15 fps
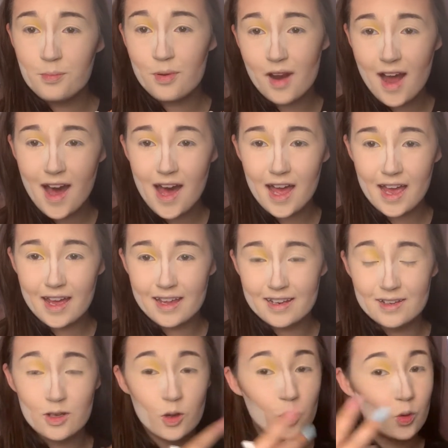Pride,
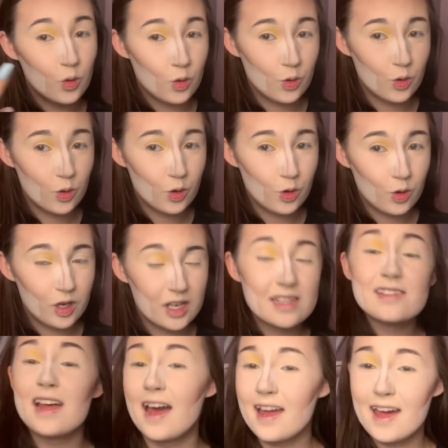because
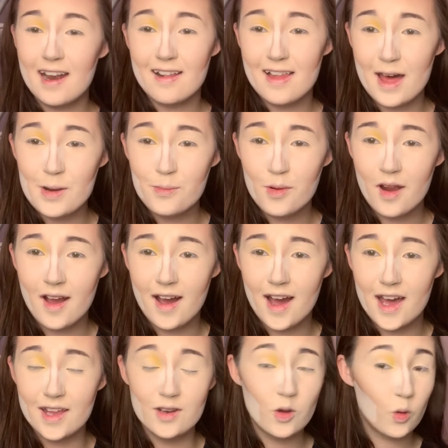I got a lot of
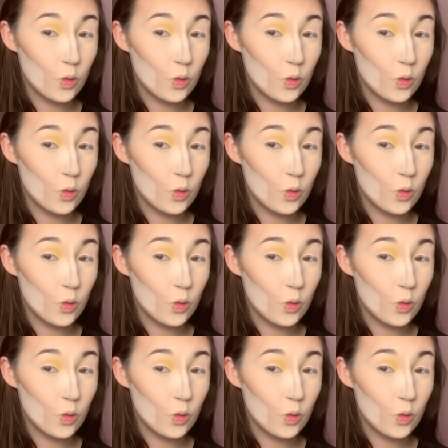pride.